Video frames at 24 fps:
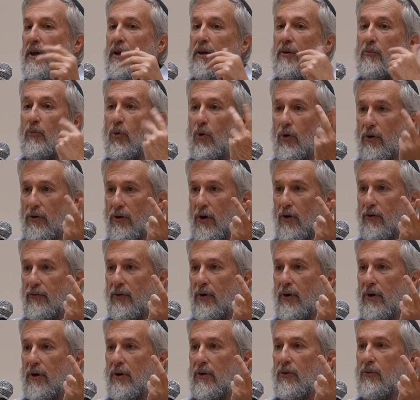
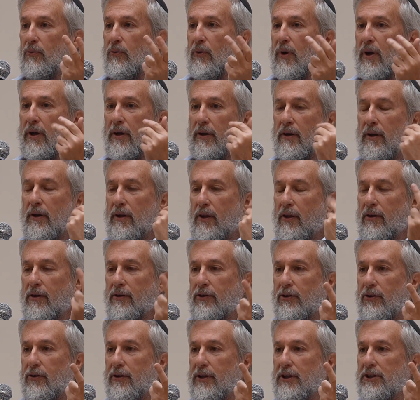Moreover, when the
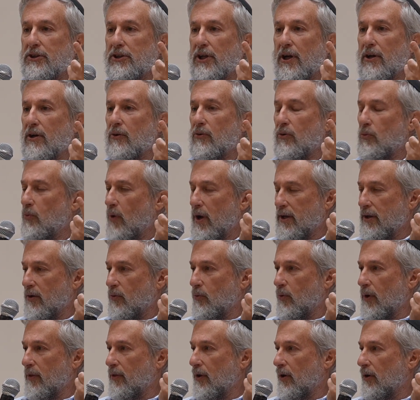Attorney General,
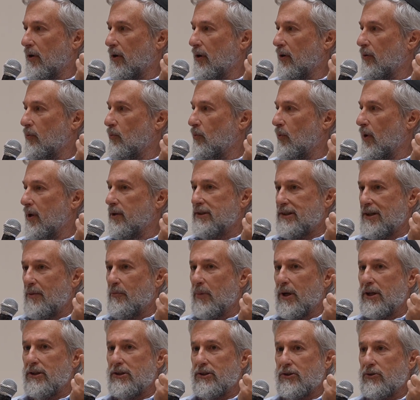when
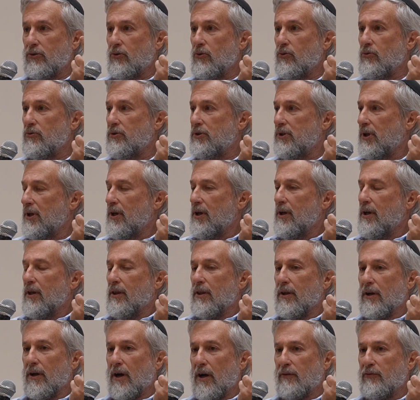somebody sues
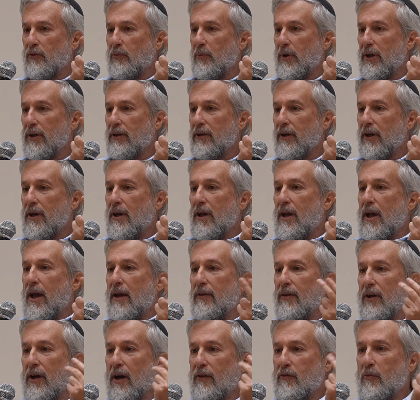the government
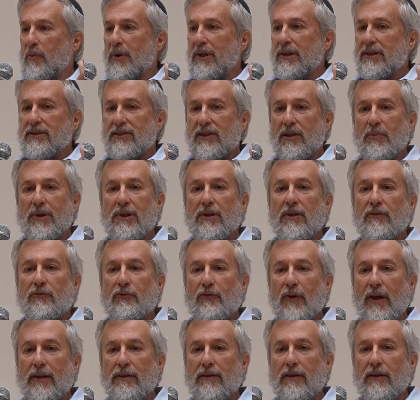and the government needs to be
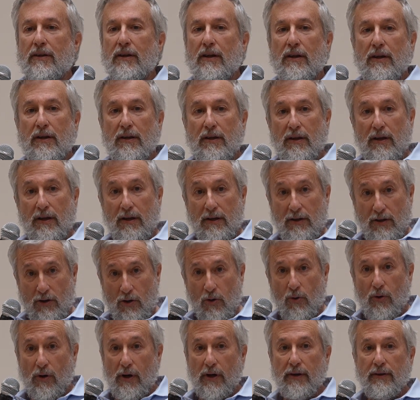defended in
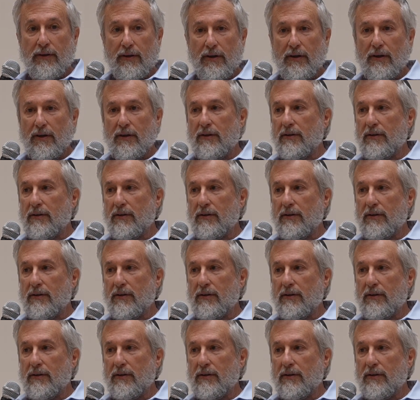court,